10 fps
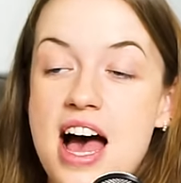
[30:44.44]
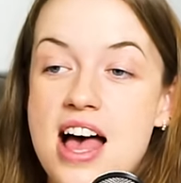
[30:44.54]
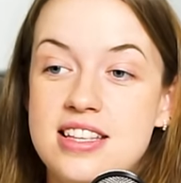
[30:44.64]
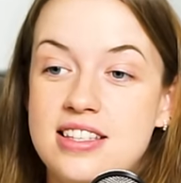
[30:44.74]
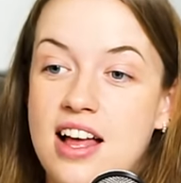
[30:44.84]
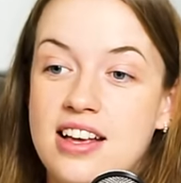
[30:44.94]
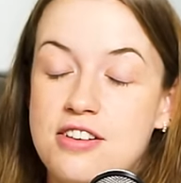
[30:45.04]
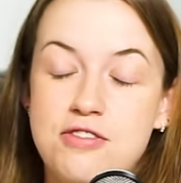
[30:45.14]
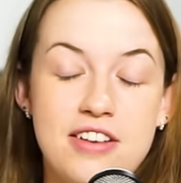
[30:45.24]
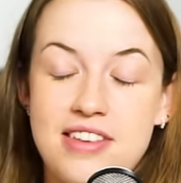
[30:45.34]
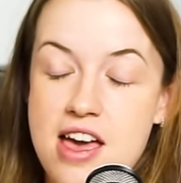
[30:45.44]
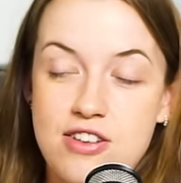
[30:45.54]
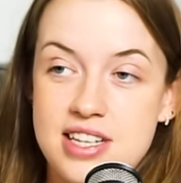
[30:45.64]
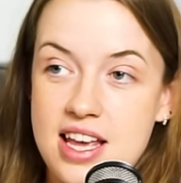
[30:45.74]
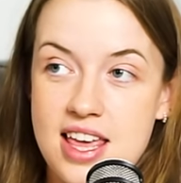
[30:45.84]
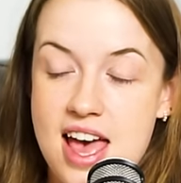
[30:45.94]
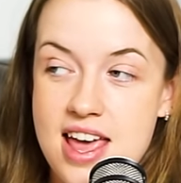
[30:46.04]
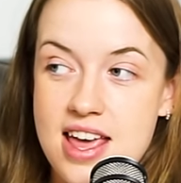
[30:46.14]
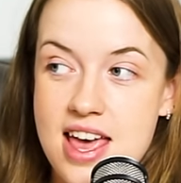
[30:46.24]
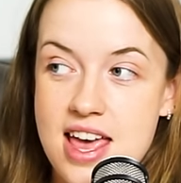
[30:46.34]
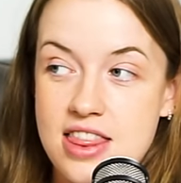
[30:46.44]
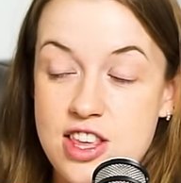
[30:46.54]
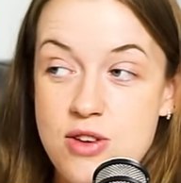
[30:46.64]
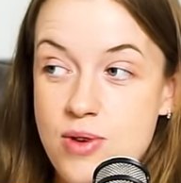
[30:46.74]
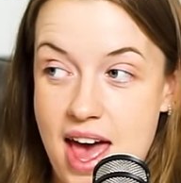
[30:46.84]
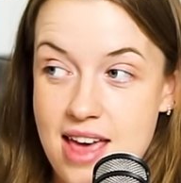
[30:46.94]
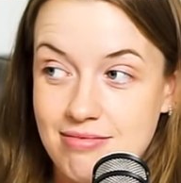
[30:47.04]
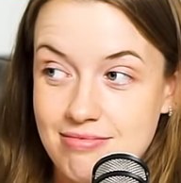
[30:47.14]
that is like a 5K or a 10K in the UK.